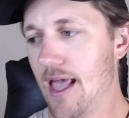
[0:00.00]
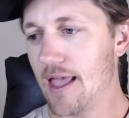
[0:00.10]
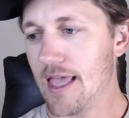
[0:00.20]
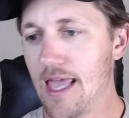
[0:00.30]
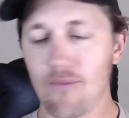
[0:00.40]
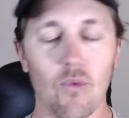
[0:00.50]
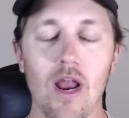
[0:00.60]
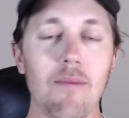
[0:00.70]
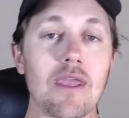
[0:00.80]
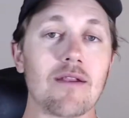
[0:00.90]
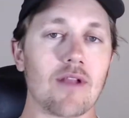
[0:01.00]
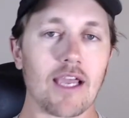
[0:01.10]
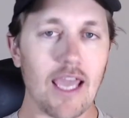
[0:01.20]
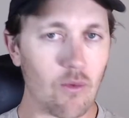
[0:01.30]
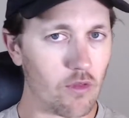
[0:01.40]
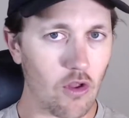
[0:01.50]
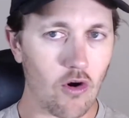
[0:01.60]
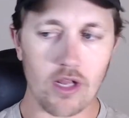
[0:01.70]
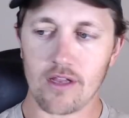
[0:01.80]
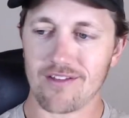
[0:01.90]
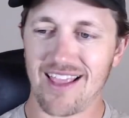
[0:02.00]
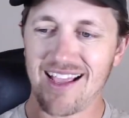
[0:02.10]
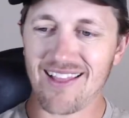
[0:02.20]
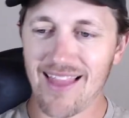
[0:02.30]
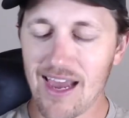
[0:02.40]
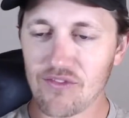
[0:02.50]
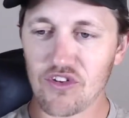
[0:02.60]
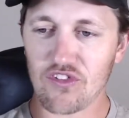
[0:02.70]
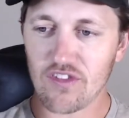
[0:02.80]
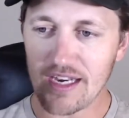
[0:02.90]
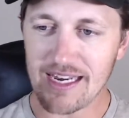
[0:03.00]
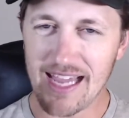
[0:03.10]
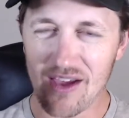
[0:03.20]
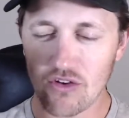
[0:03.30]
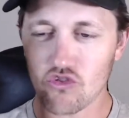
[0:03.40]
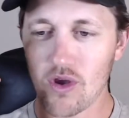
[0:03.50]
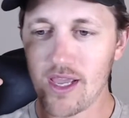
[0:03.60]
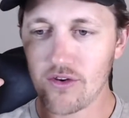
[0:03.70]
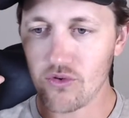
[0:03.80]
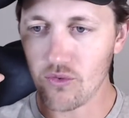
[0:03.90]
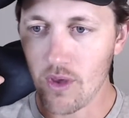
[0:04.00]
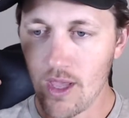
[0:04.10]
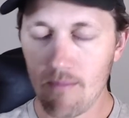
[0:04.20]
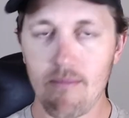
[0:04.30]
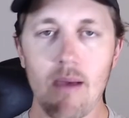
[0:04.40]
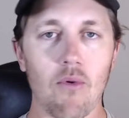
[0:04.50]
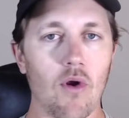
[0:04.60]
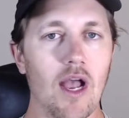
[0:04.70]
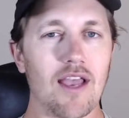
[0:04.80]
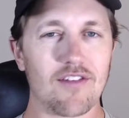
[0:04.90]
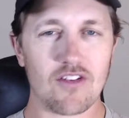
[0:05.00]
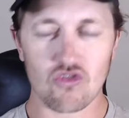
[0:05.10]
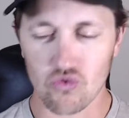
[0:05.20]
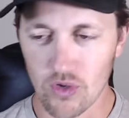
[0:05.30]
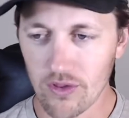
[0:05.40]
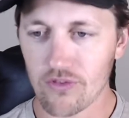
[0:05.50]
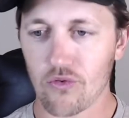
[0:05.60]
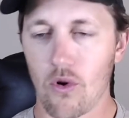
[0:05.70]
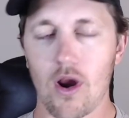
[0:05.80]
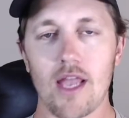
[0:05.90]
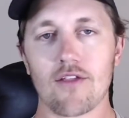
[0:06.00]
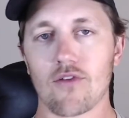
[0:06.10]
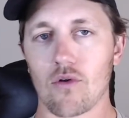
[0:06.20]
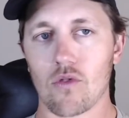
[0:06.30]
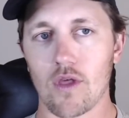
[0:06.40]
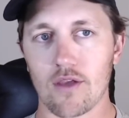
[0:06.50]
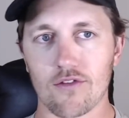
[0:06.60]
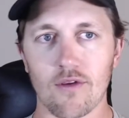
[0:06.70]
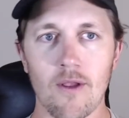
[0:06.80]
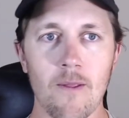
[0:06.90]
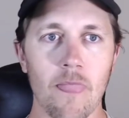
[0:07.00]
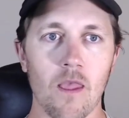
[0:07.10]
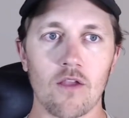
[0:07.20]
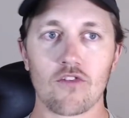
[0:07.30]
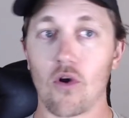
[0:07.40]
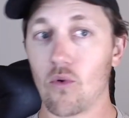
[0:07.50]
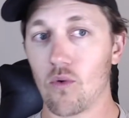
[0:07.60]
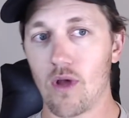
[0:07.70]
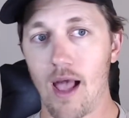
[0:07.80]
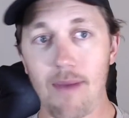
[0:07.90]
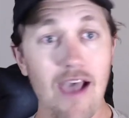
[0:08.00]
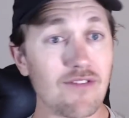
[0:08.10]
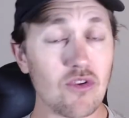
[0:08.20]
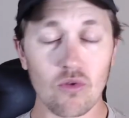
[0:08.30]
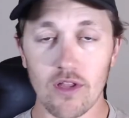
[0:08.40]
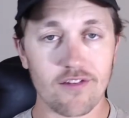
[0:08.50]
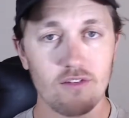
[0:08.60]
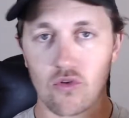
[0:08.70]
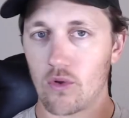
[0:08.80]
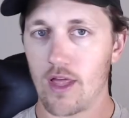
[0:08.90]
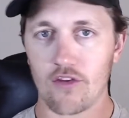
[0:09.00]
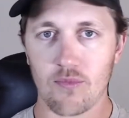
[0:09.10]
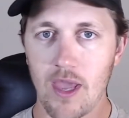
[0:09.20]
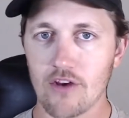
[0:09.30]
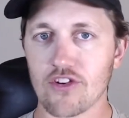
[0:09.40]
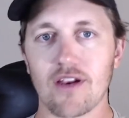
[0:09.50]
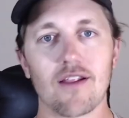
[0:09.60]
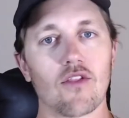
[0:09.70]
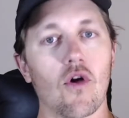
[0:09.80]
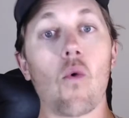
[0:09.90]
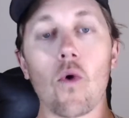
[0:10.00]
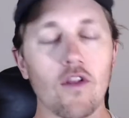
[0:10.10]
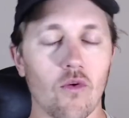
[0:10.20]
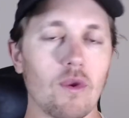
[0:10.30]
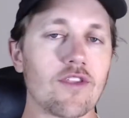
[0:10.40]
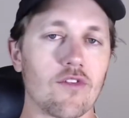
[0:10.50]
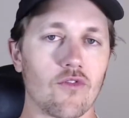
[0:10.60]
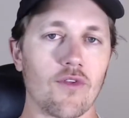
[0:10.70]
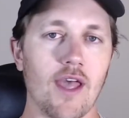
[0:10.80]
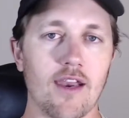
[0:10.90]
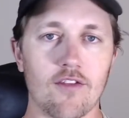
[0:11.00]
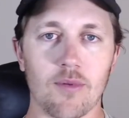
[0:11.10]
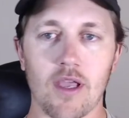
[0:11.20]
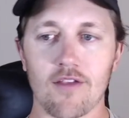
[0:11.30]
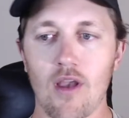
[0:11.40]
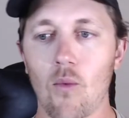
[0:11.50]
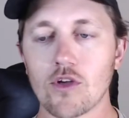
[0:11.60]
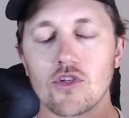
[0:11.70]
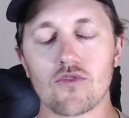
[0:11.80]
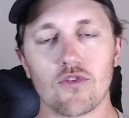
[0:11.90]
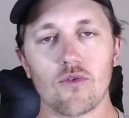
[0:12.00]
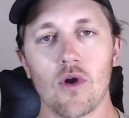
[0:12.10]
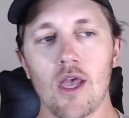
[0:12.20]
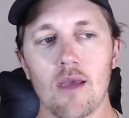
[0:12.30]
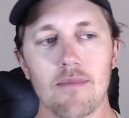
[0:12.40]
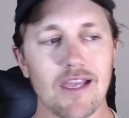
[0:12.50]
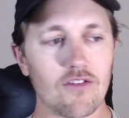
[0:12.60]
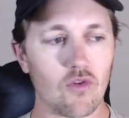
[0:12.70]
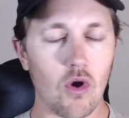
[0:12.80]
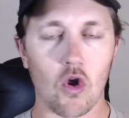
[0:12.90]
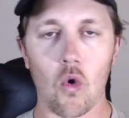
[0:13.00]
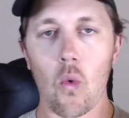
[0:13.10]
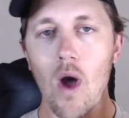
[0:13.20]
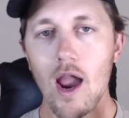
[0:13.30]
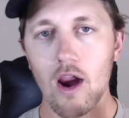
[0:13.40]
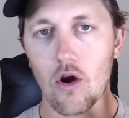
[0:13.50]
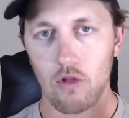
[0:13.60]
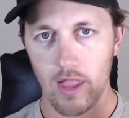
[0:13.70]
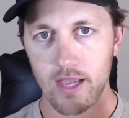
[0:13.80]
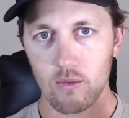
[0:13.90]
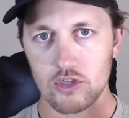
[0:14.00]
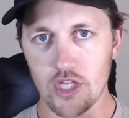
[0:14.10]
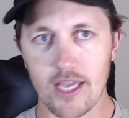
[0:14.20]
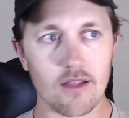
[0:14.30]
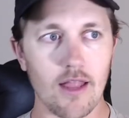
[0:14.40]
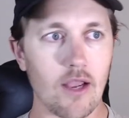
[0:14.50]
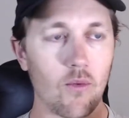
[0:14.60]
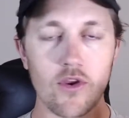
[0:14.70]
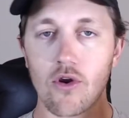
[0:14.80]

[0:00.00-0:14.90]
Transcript: And what I mean, again, with learning is like a lot of just sitting down and trying to memorize and drill into our head certain things. So I'm having you listen to a lot of Spanish. And one of the reasons for that is because I want you to begin to acquire language like when you're a